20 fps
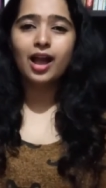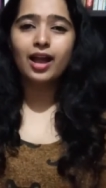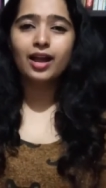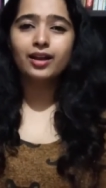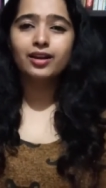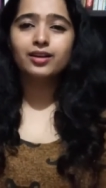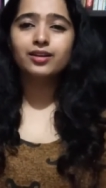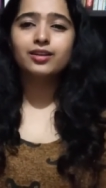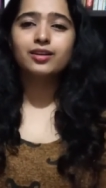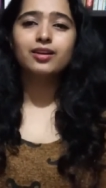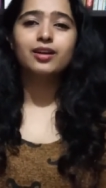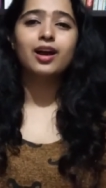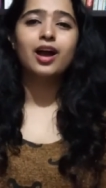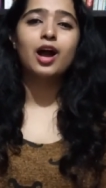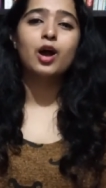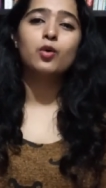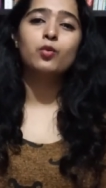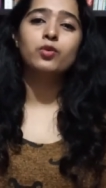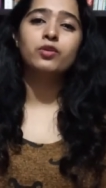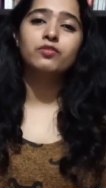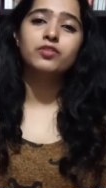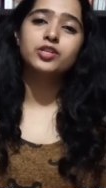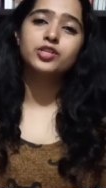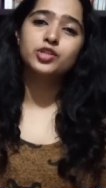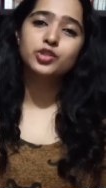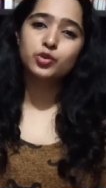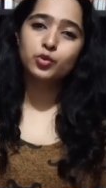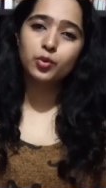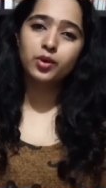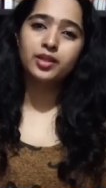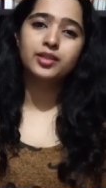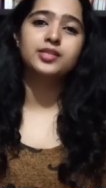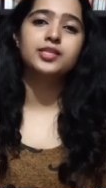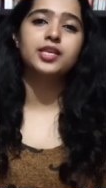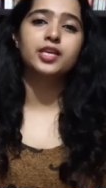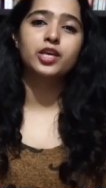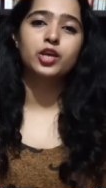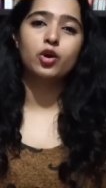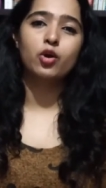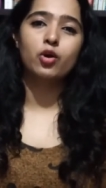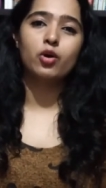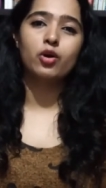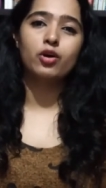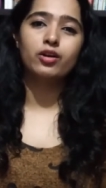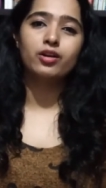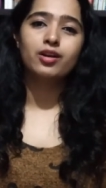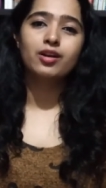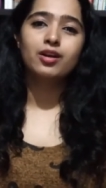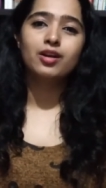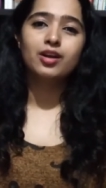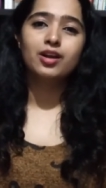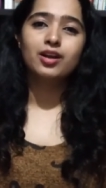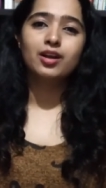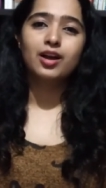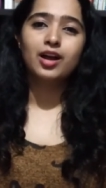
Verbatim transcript: and how we were so insecure